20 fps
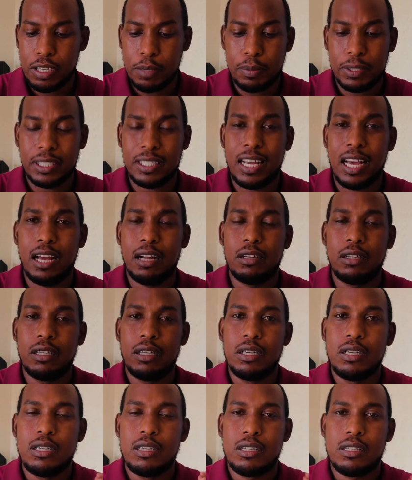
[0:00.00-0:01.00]

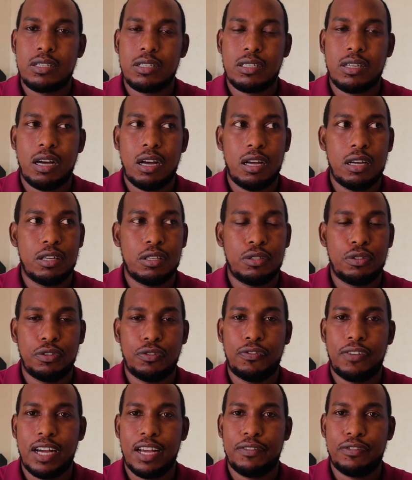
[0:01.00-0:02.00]

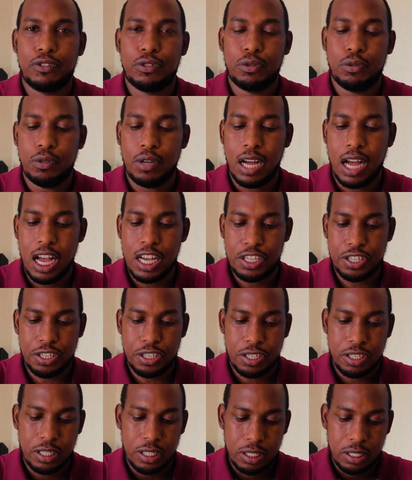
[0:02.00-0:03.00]

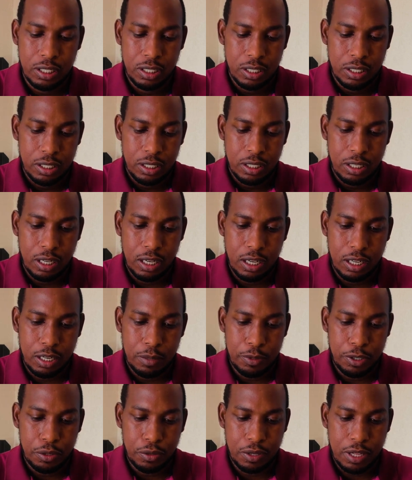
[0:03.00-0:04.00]
*252#
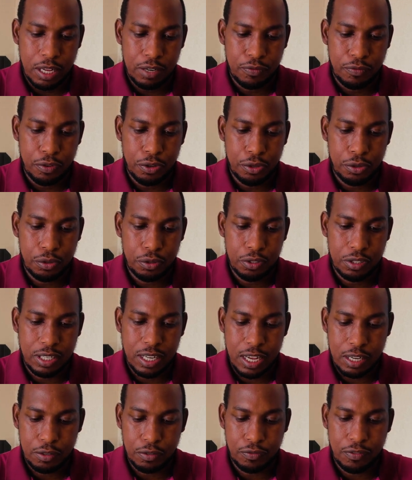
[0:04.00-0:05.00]
let me do that for you,
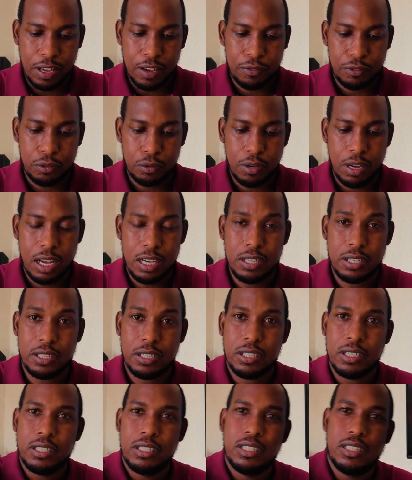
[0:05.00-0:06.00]

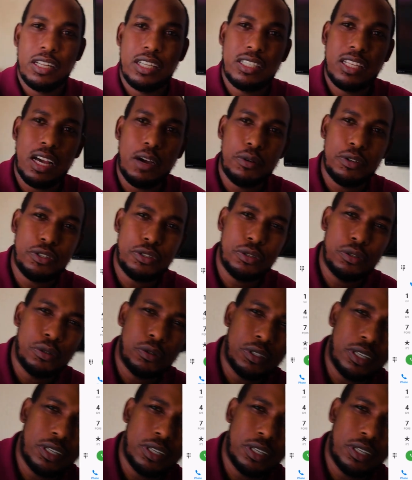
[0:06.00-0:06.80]
*252#. That's how it